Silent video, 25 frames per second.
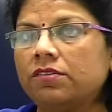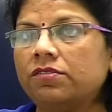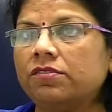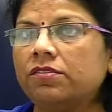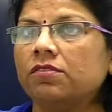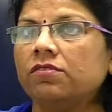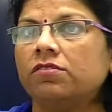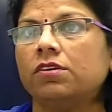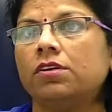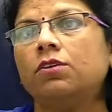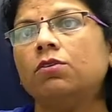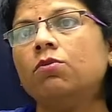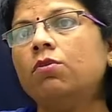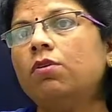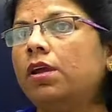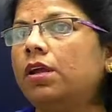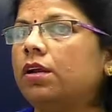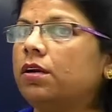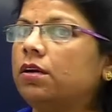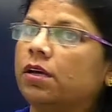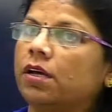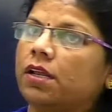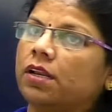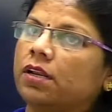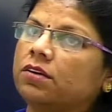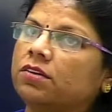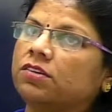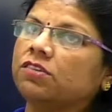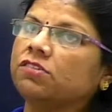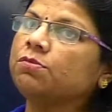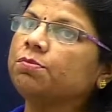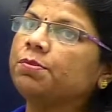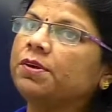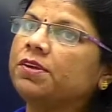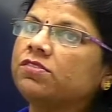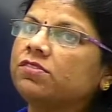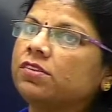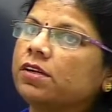into indirect
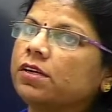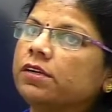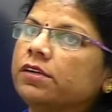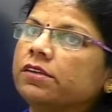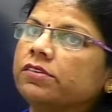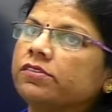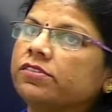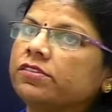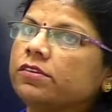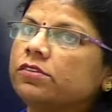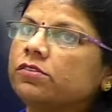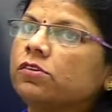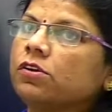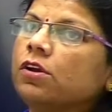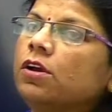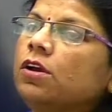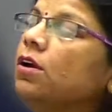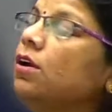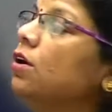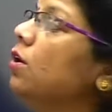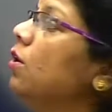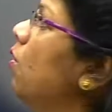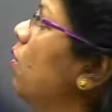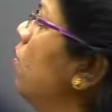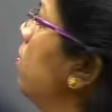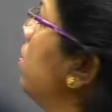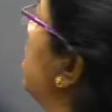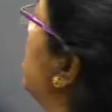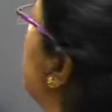speech sentences. Okay,